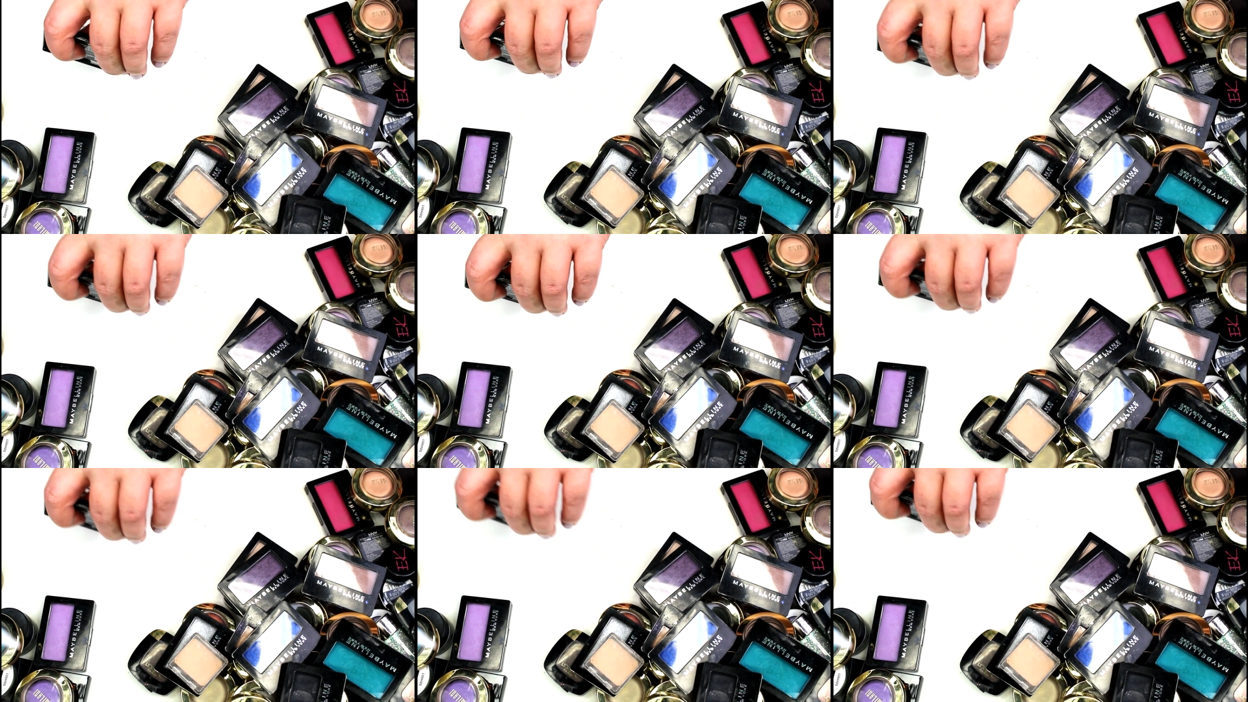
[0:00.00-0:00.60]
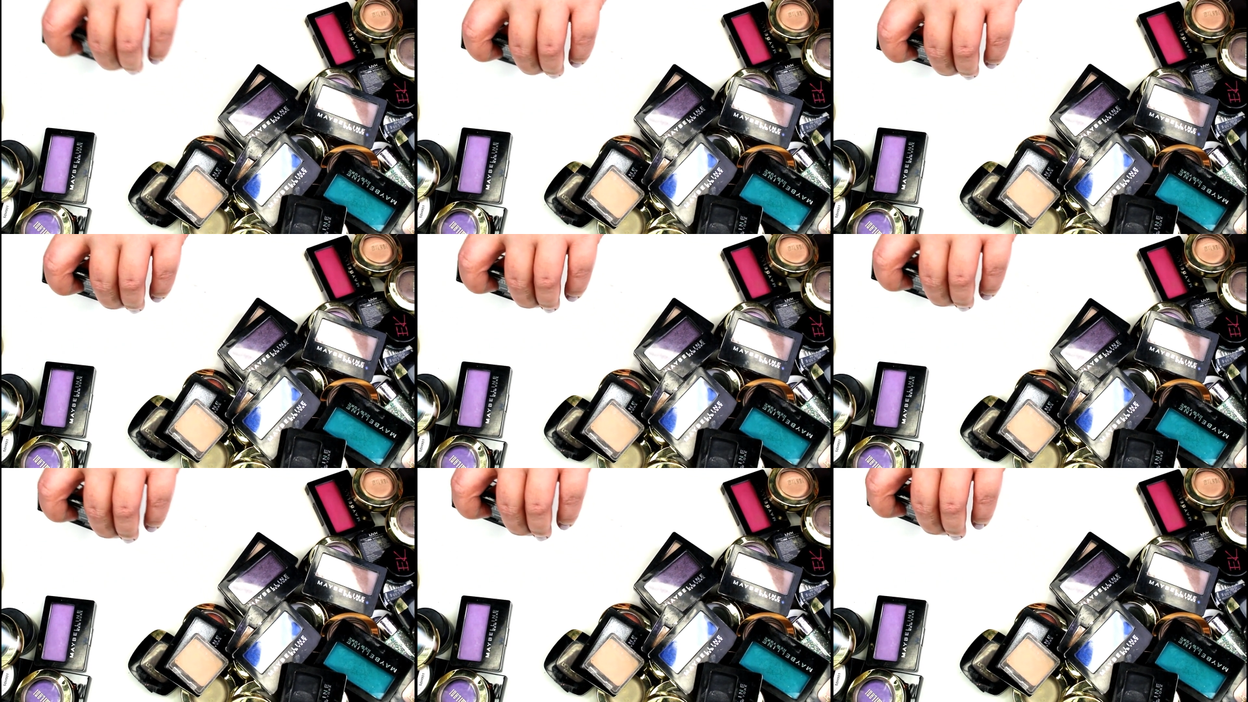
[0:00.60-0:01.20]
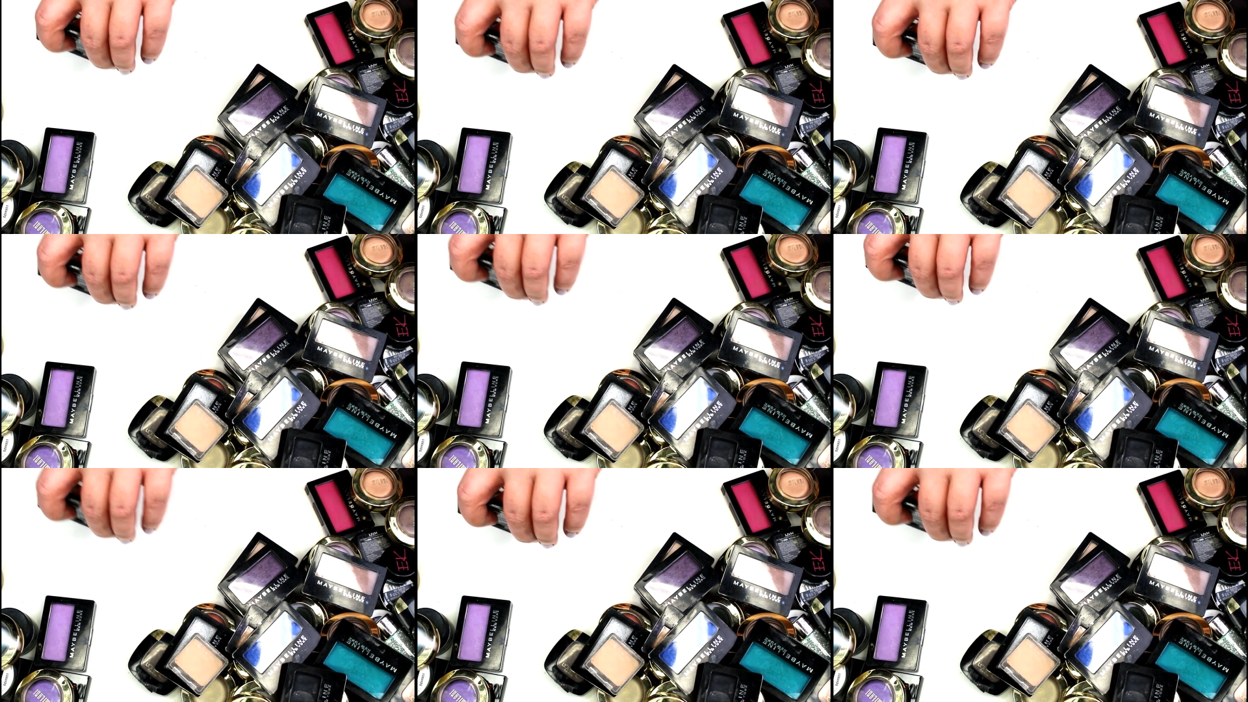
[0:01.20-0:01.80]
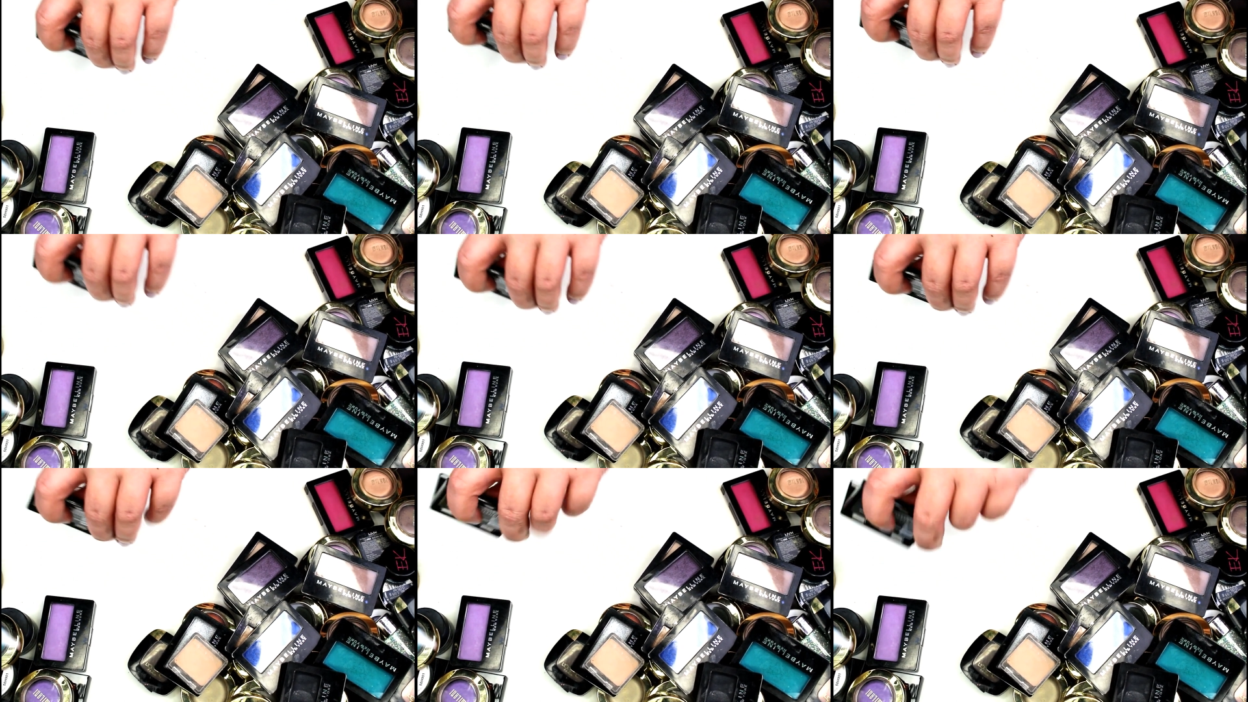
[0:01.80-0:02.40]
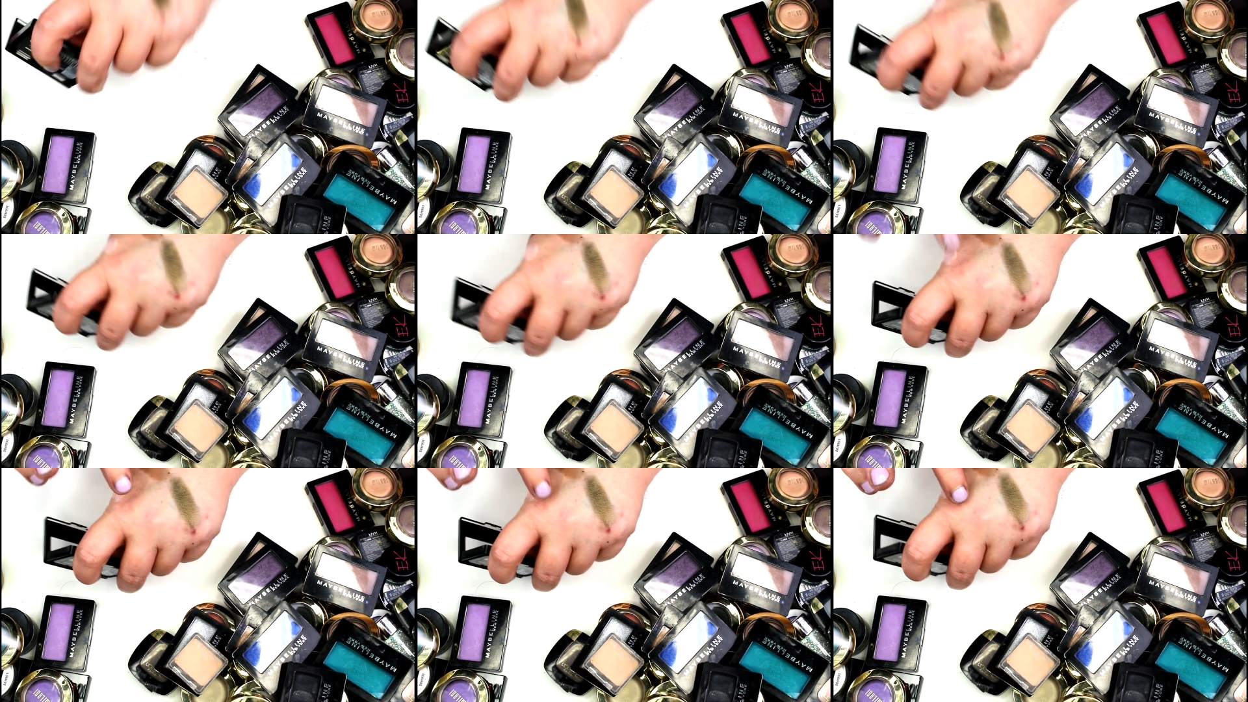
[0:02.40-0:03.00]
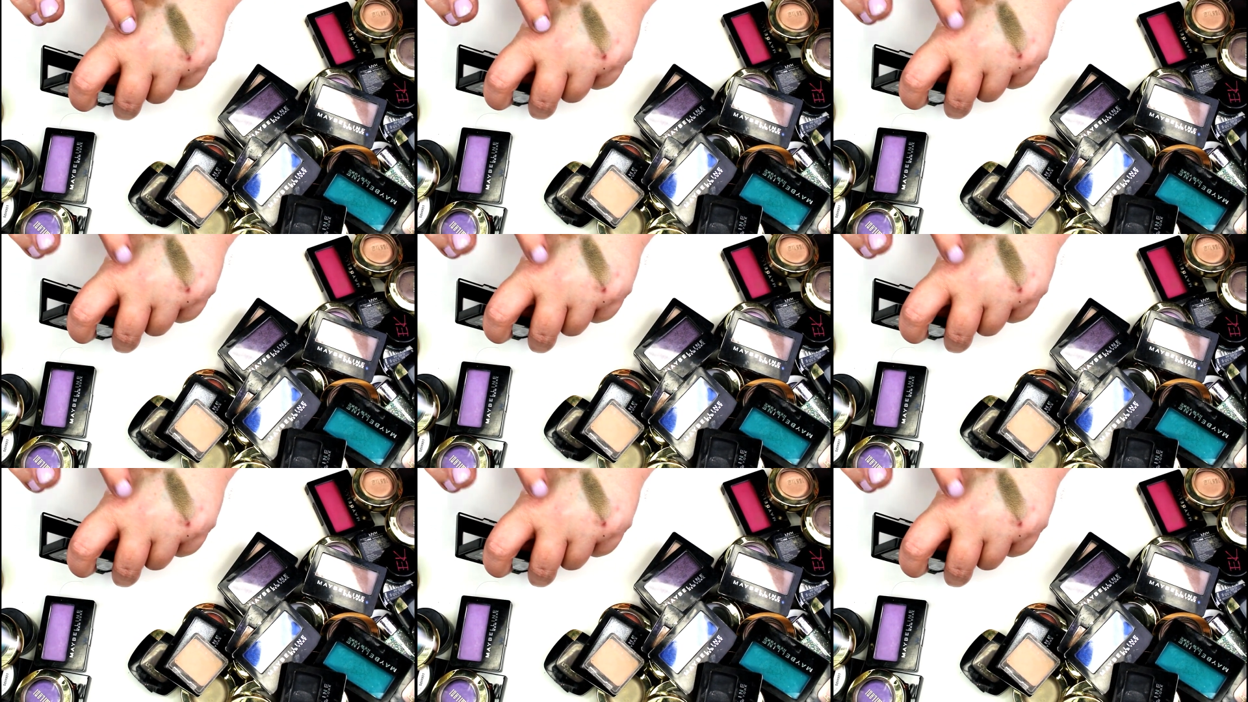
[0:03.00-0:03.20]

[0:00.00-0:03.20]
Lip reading: [unreadable: no face in view]